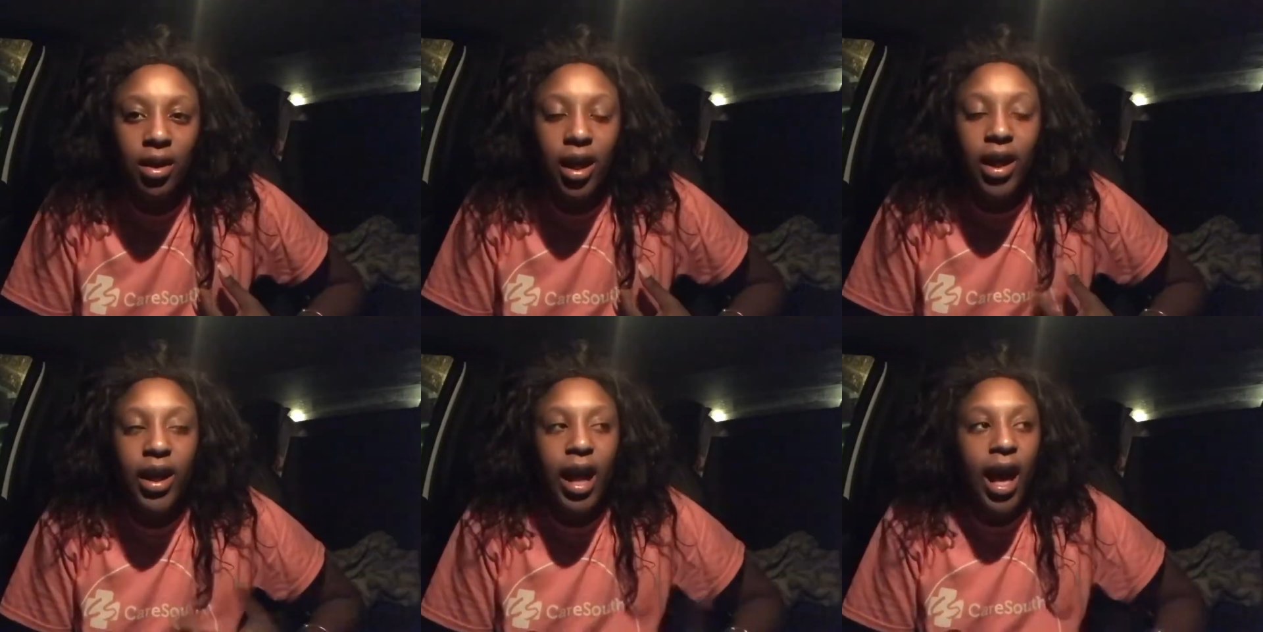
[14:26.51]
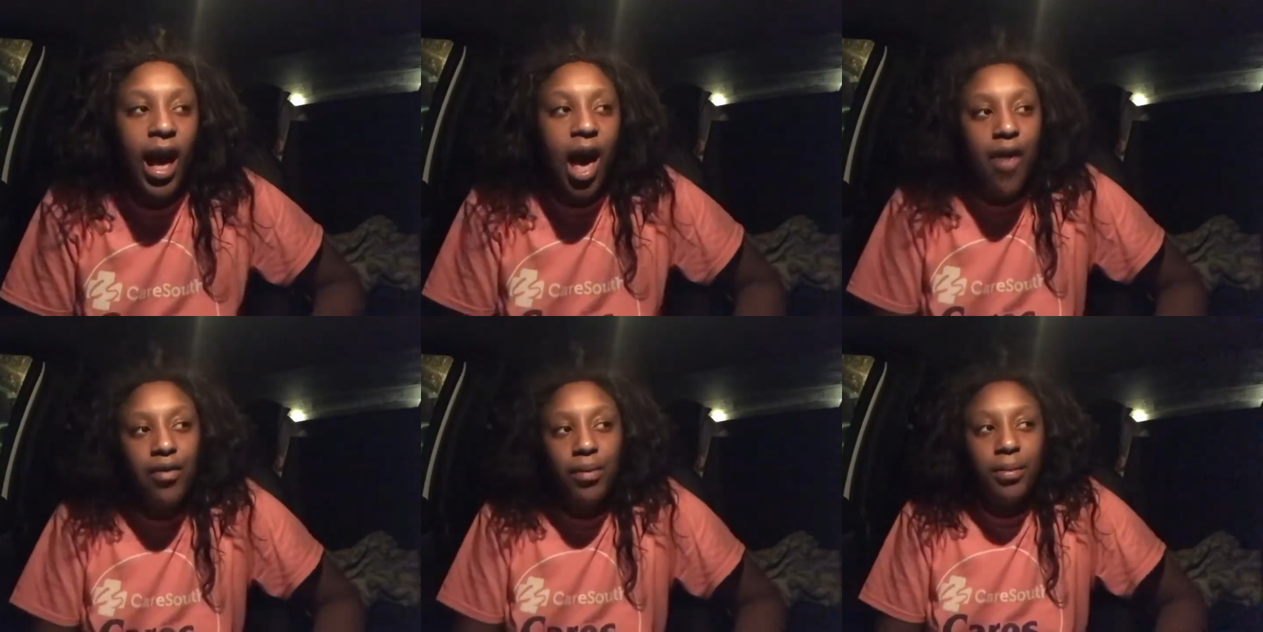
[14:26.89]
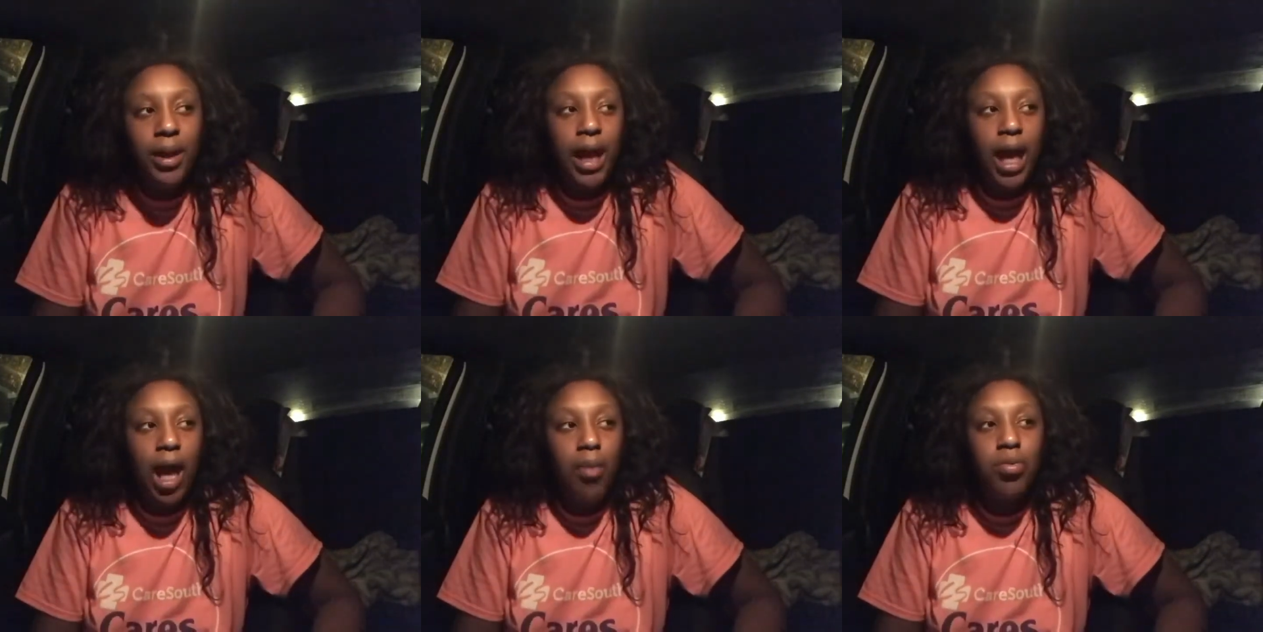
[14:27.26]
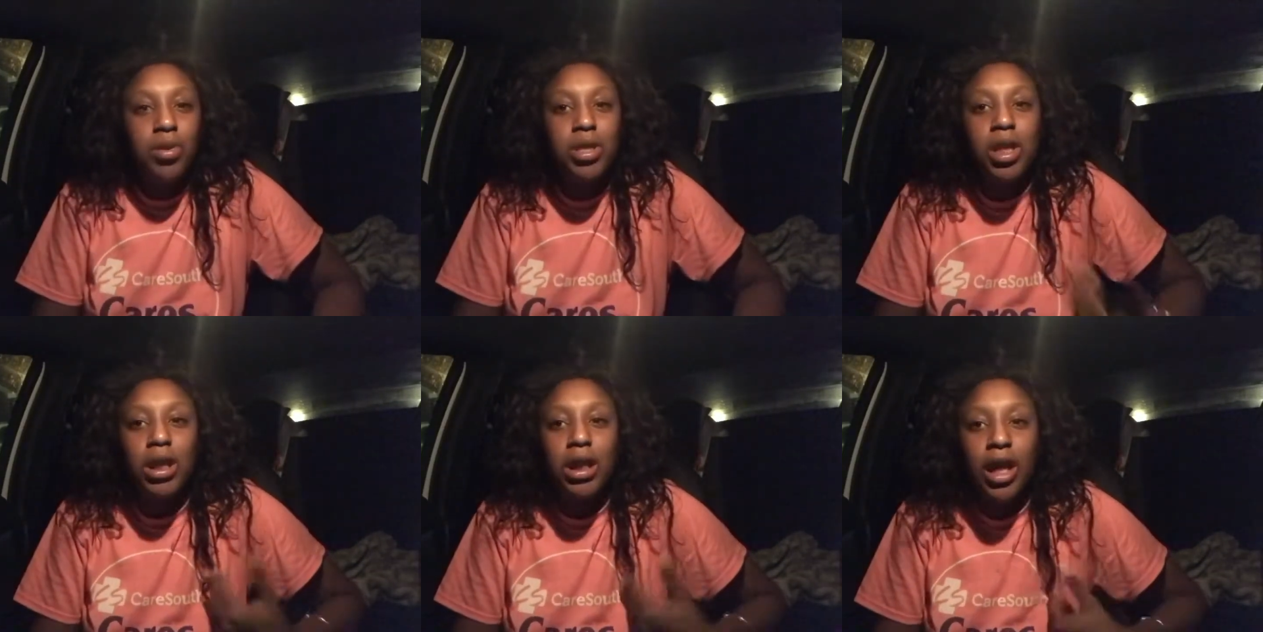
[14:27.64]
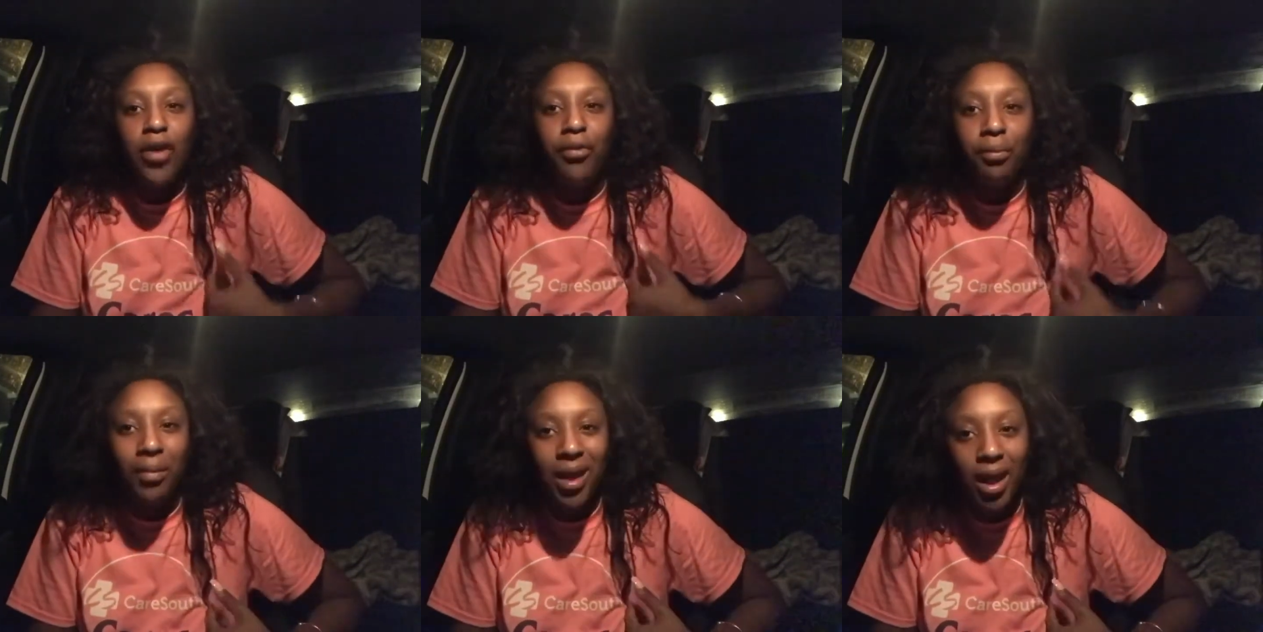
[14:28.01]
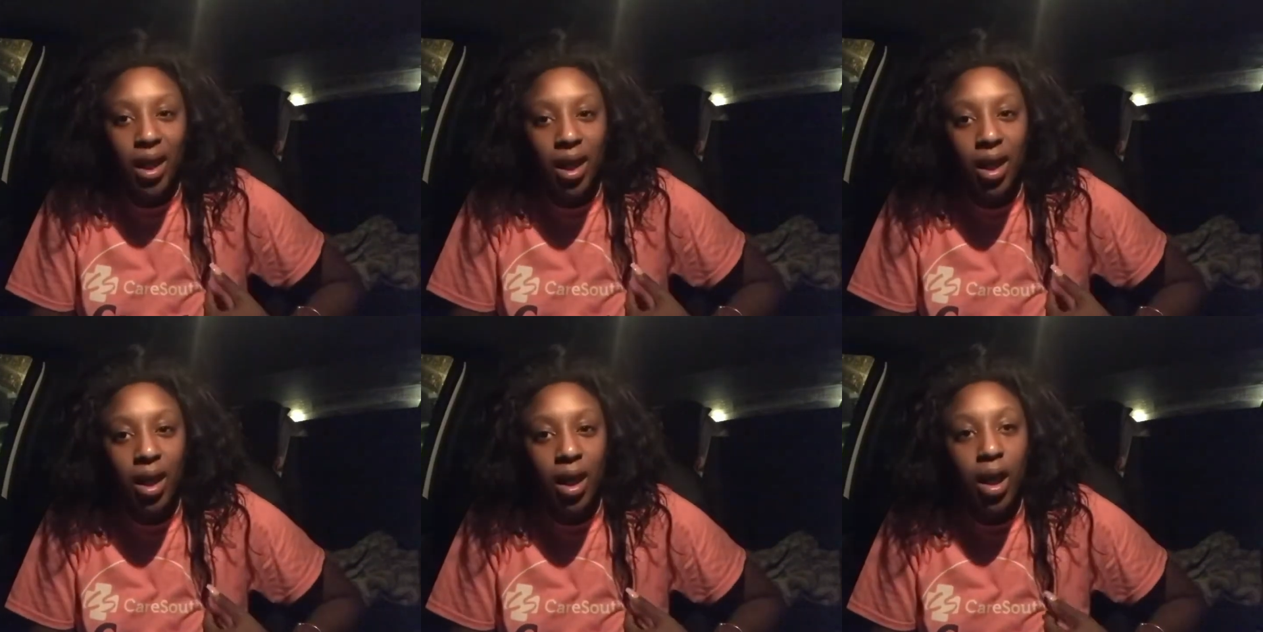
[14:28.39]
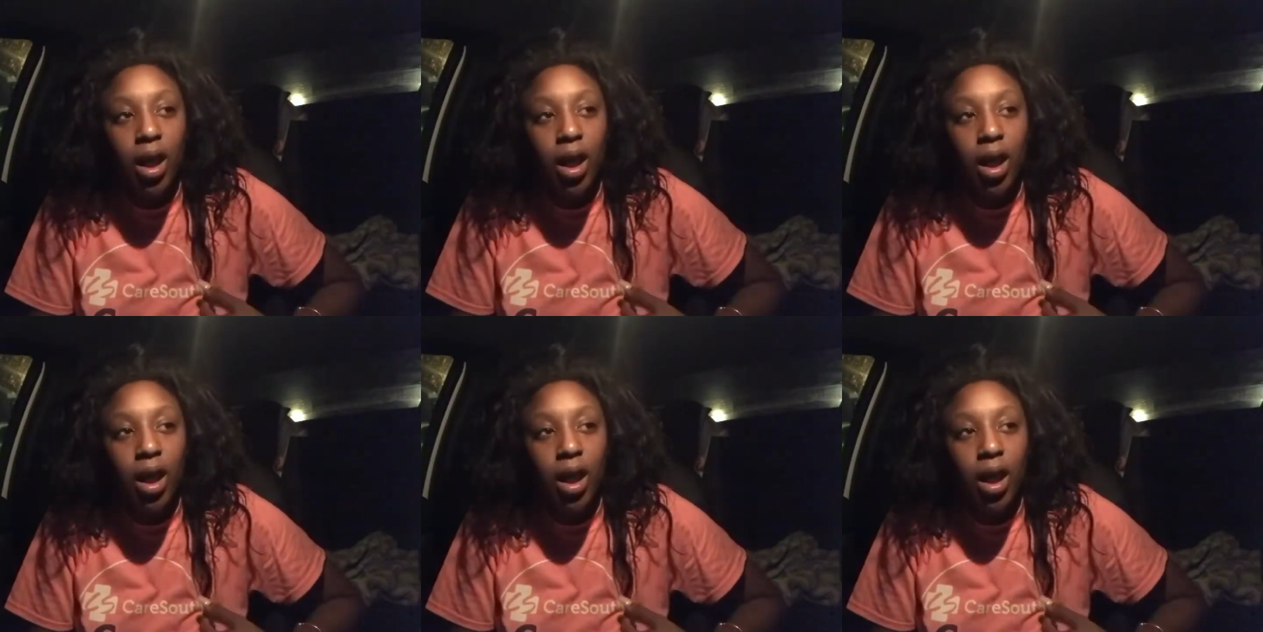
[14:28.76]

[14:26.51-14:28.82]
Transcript: And I haven't been able to love me